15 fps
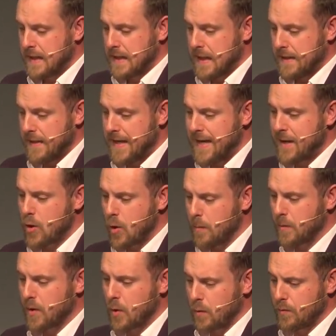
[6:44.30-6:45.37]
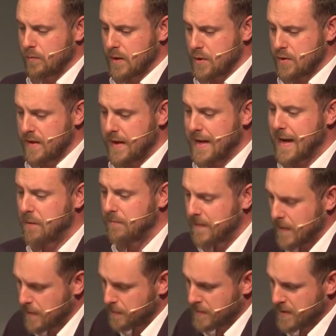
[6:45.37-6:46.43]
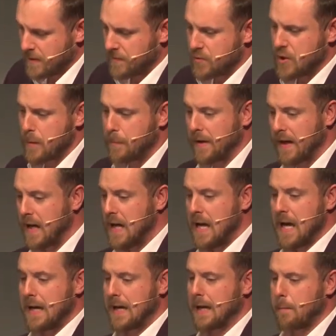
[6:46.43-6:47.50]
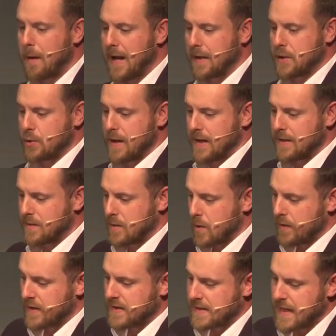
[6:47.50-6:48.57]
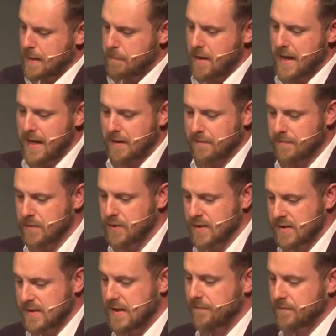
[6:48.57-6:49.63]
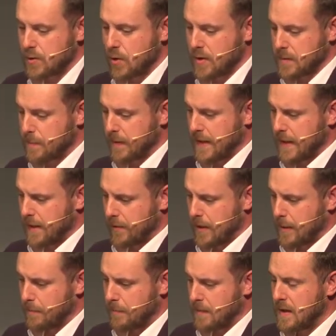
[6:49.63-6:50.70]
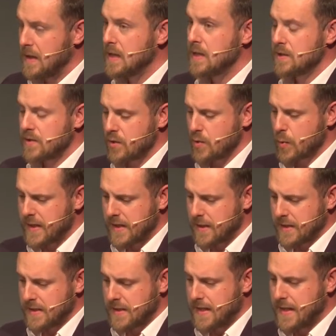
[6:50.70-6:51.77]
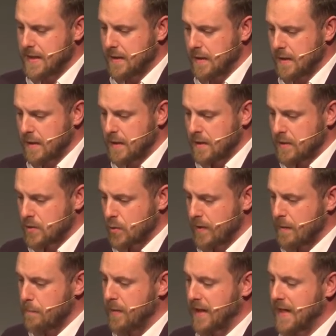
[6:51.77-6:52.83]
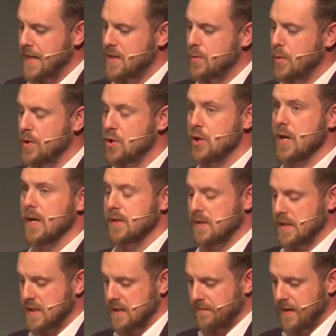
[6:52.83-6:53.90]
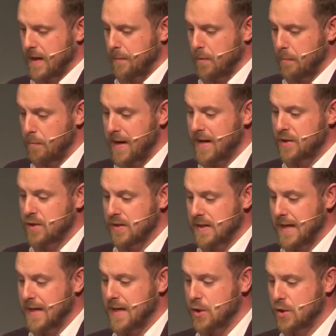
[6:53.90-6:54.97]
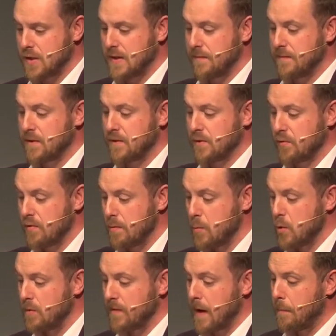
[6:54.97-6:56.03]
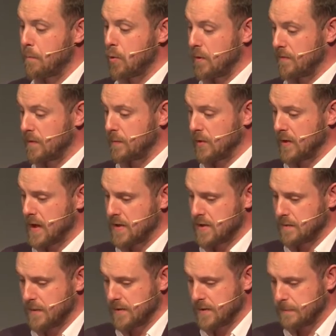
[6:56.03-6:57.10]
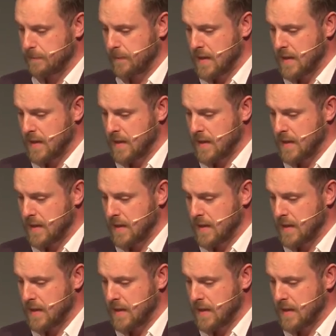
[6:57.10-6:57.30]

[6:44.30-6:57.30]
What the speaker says: In the e-com gold rush, they now found themselves shipping a little black dress on the same lane for just $7 per kilogram. So 2019 saw them begin to adjust and develop major initiatives to remove unprofitable customers.